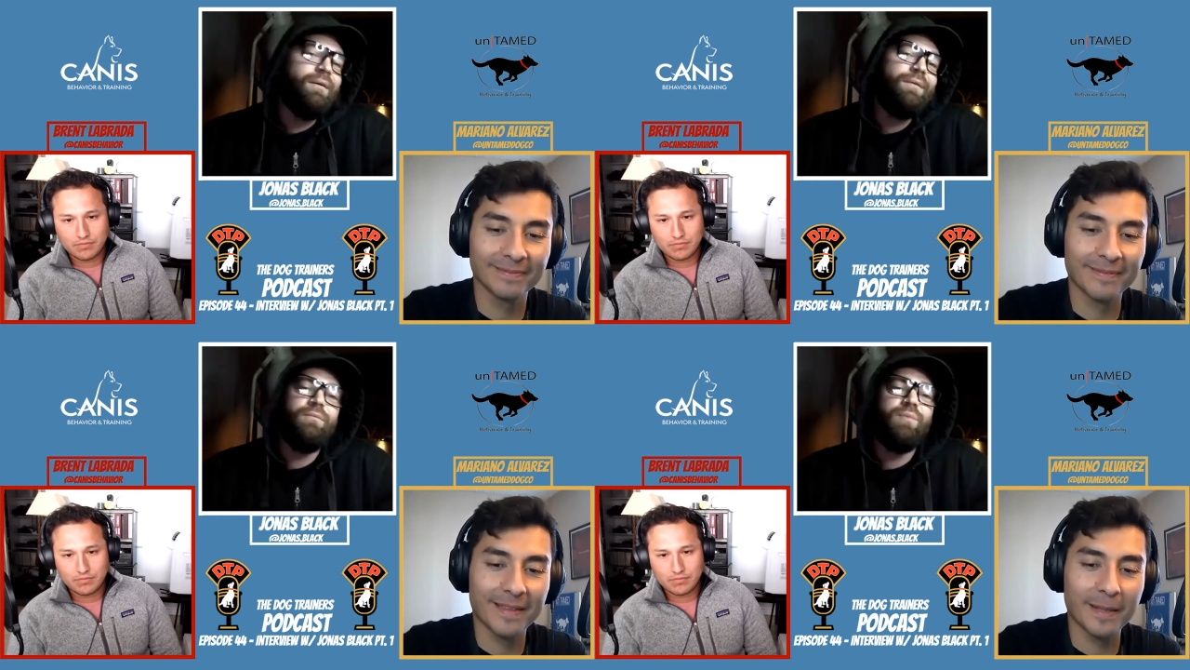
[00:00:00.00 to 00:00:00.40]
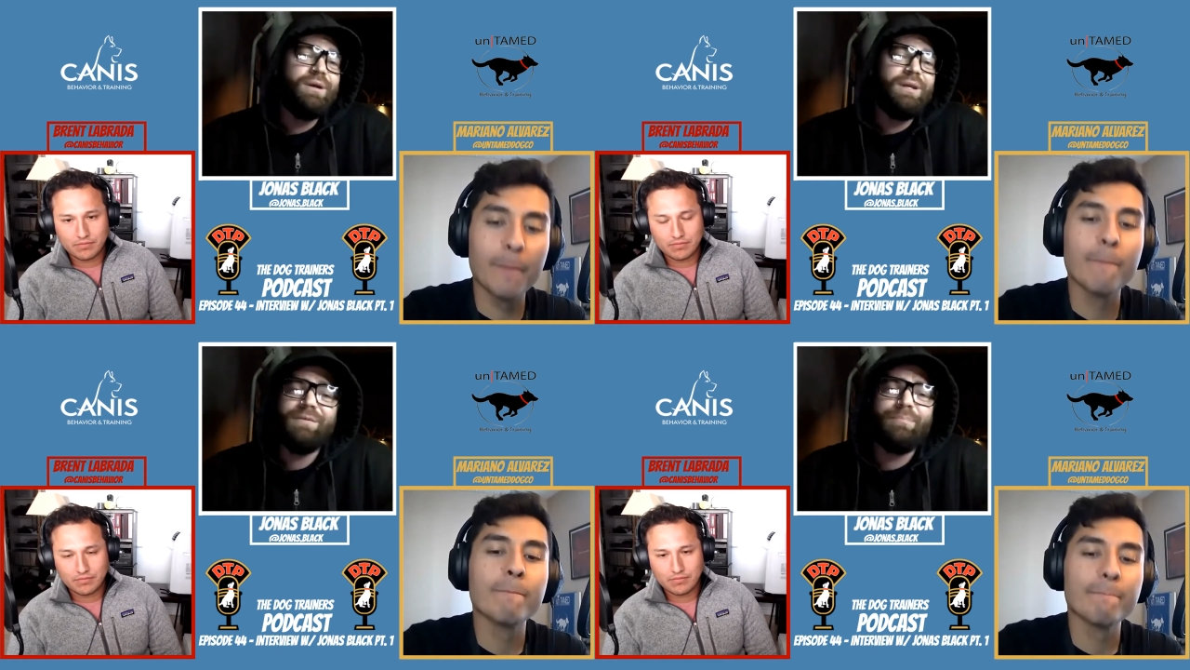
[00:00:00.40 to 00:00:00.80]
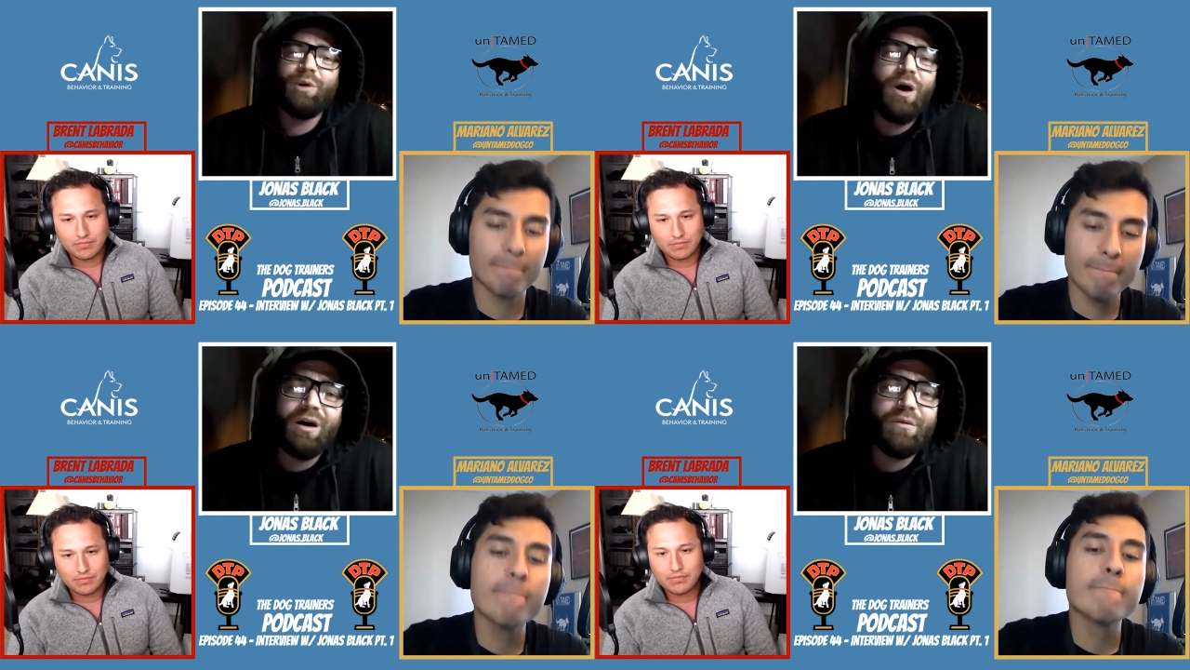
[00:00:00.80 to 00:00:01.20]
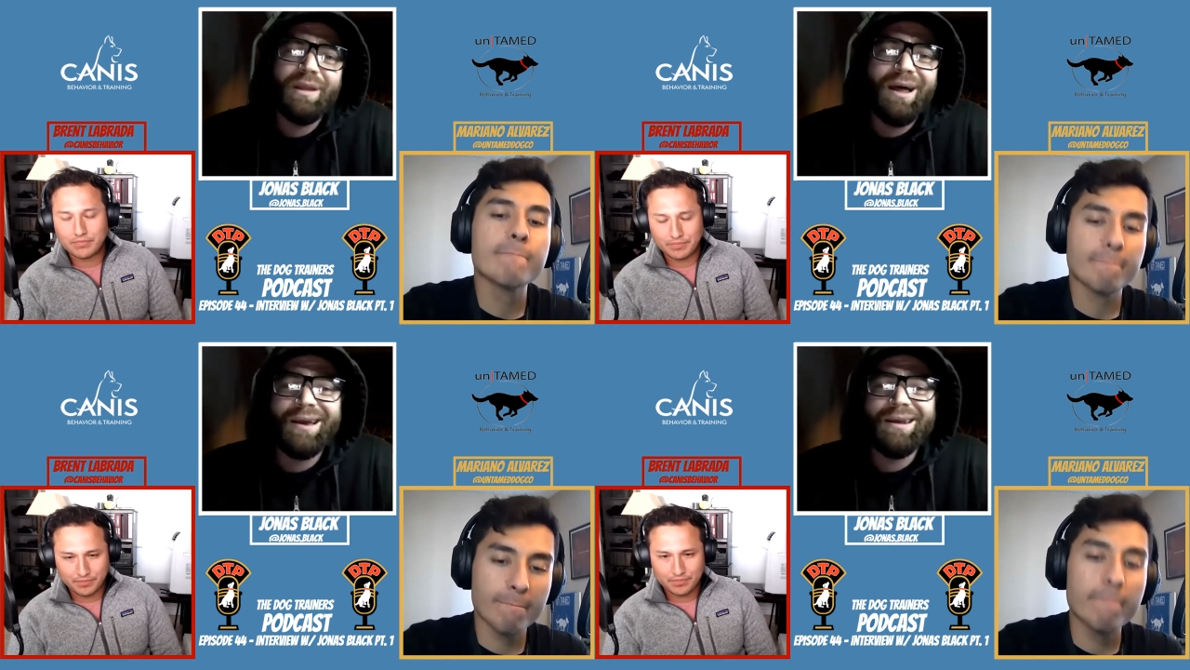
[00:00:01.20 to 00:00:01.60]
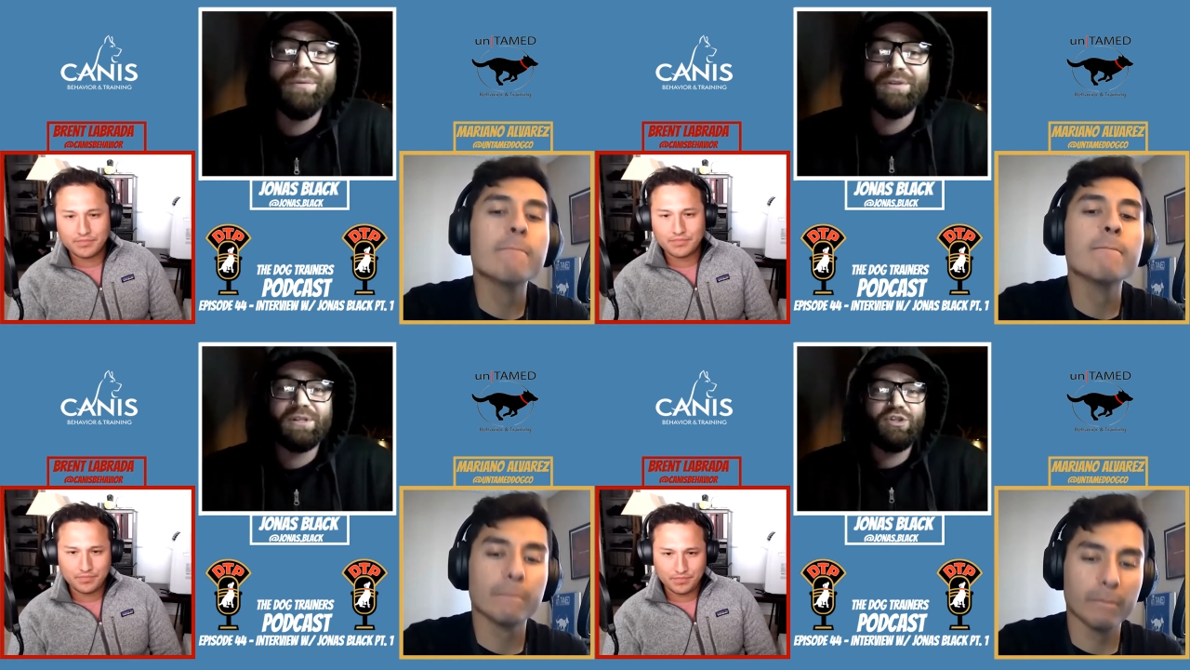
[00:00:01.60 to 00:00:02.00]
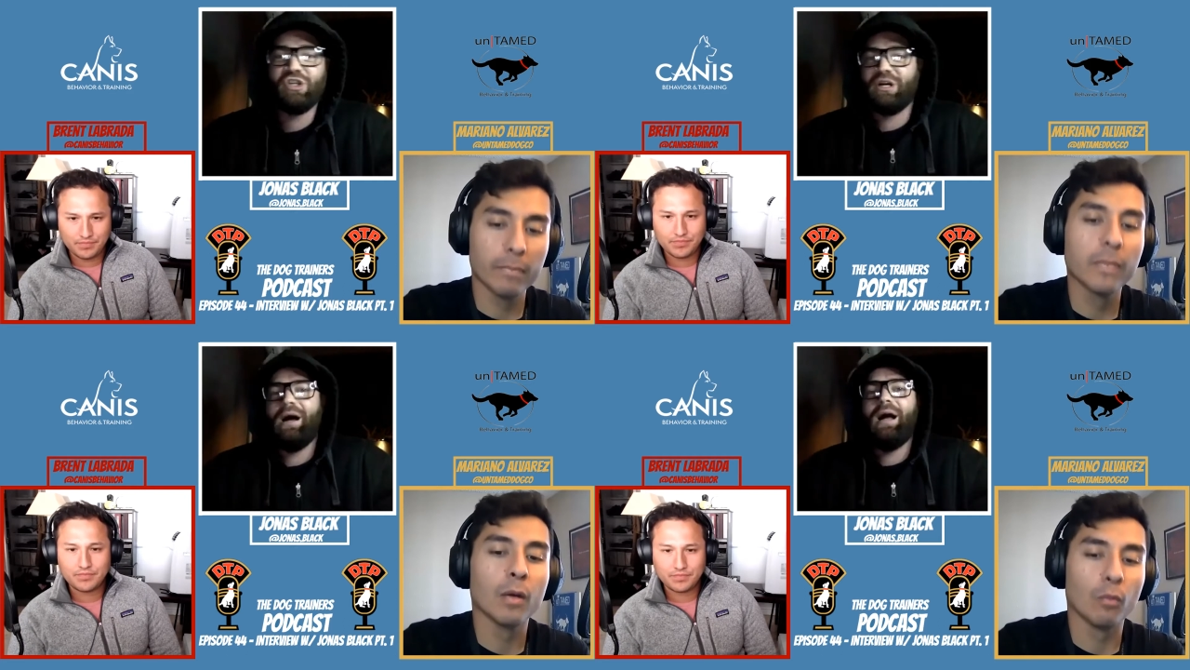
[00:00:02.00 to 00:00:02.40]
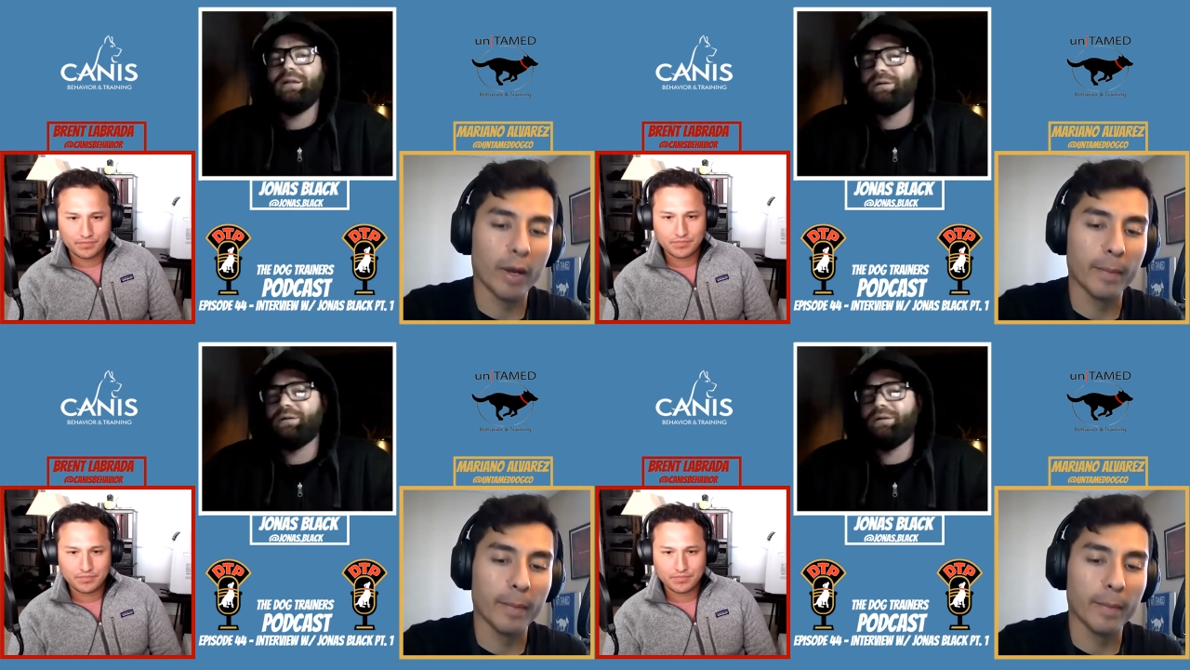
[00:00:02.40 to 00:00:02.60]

Speaker 1: It wasn't even prong relying; mm-hmm. it was mm-hmm. just collar right.